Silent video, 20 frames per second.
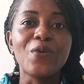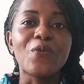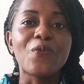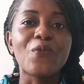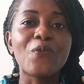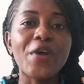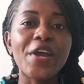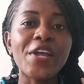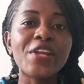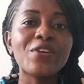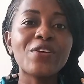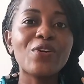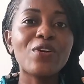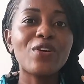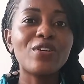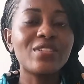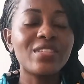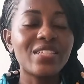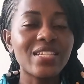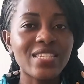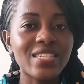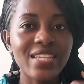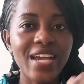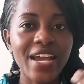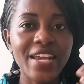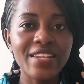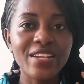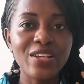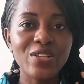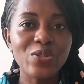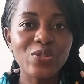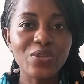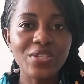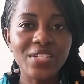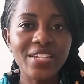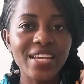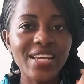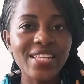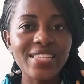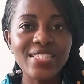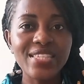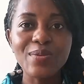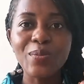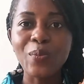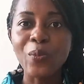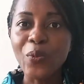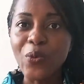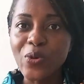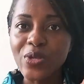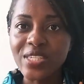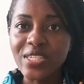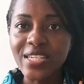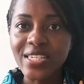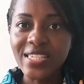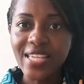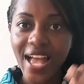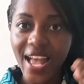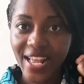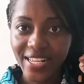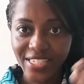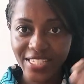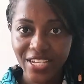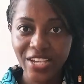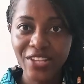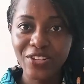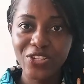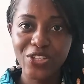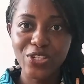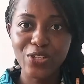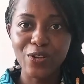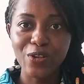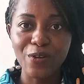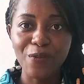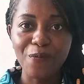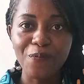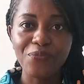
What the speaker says: when God decided to get Moses' attention